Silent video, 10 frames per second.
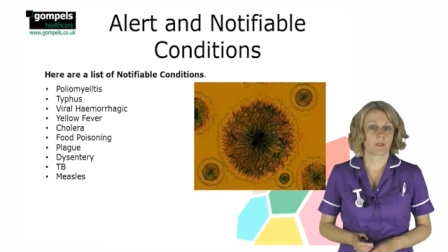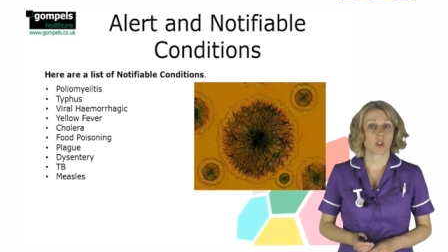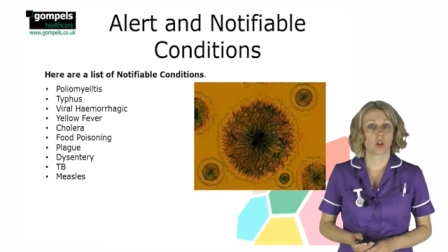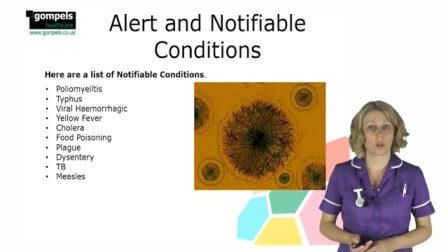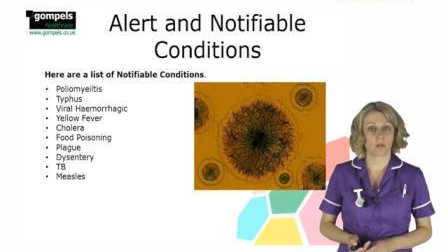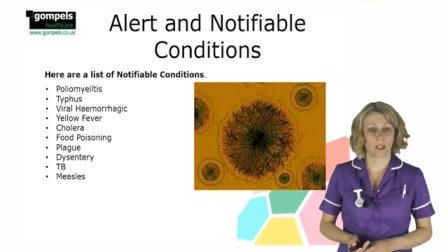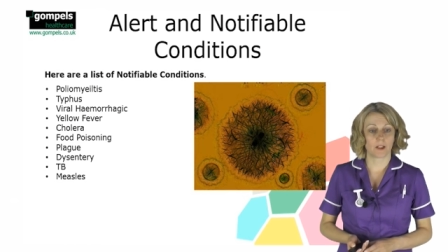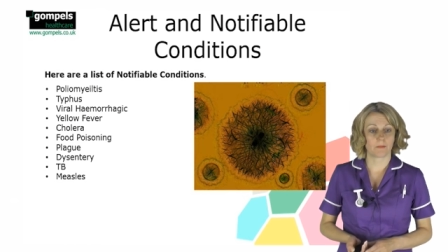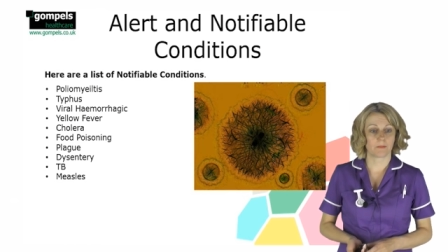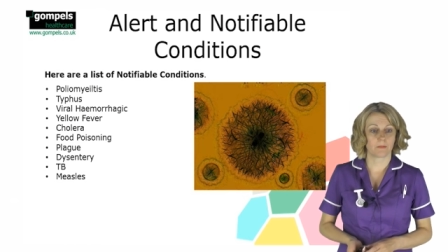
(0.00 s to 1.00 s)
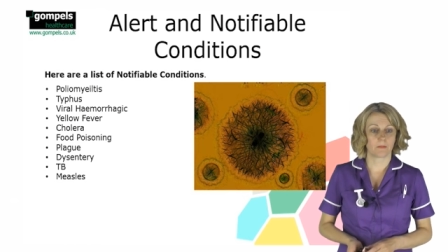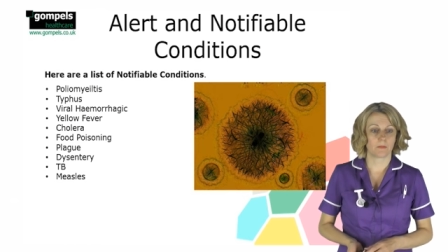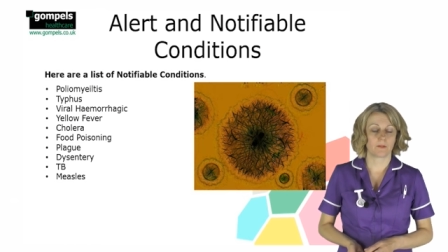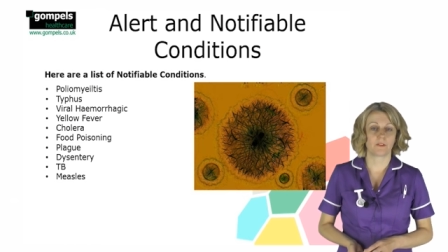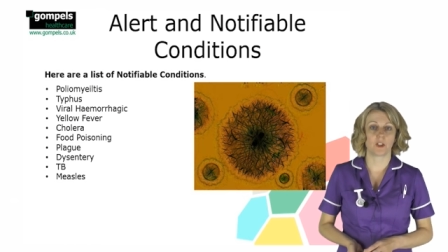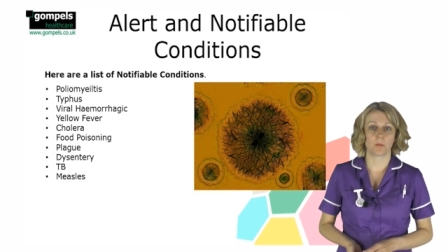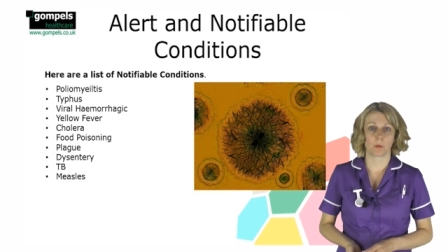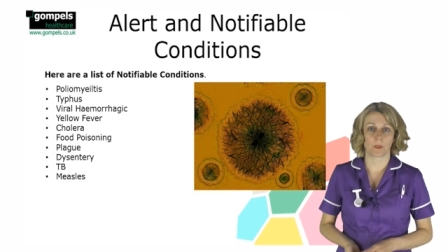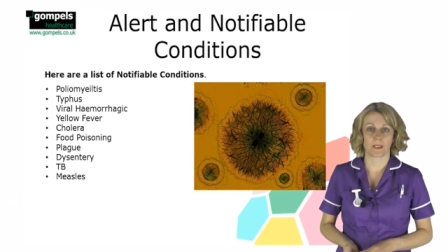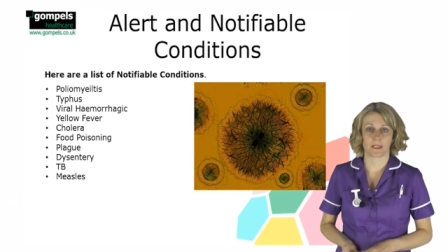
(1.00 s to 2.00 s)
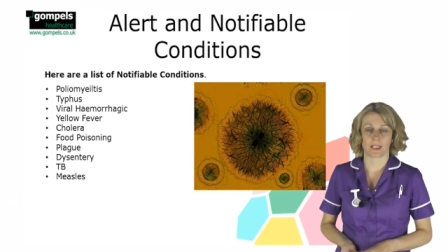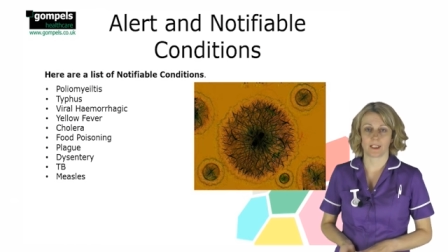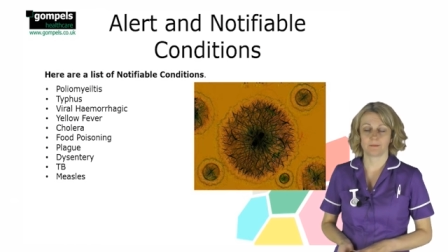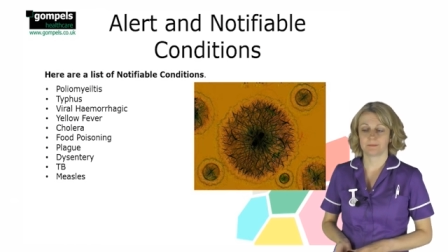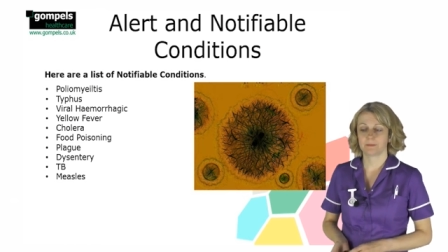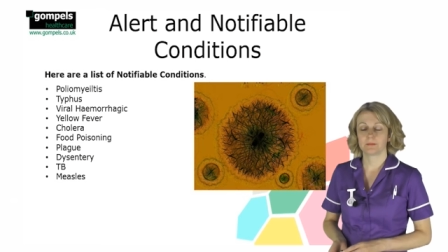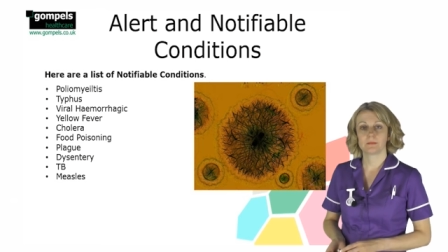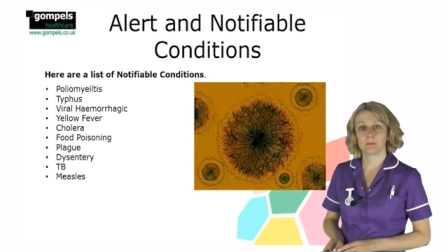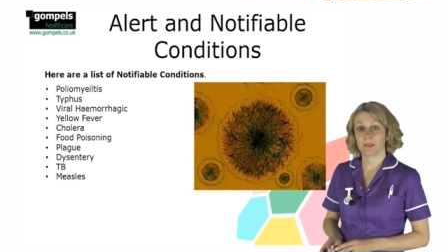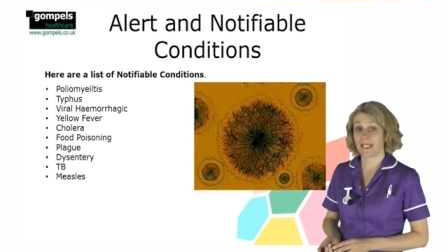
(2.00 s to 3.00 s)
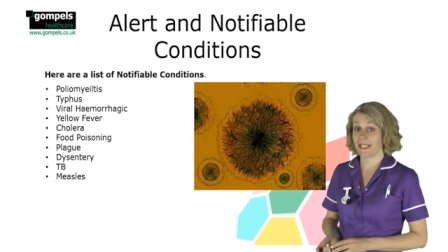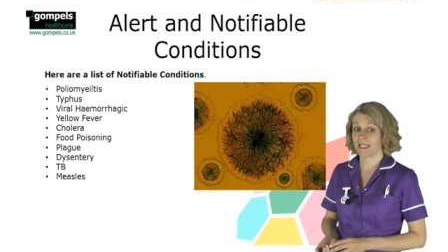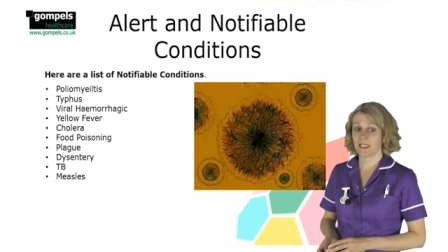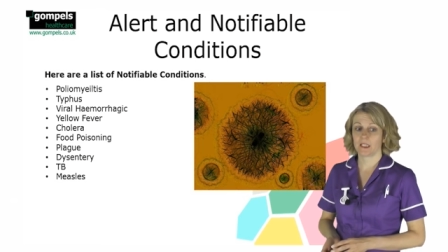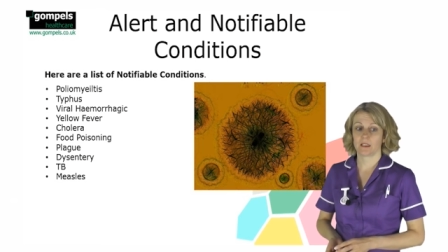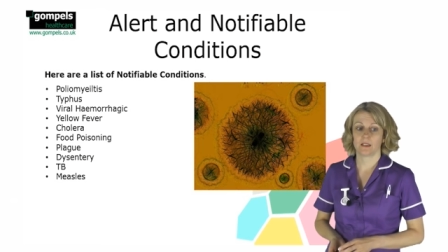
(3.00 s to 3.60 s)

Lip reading: cholera, food poisoning, plague,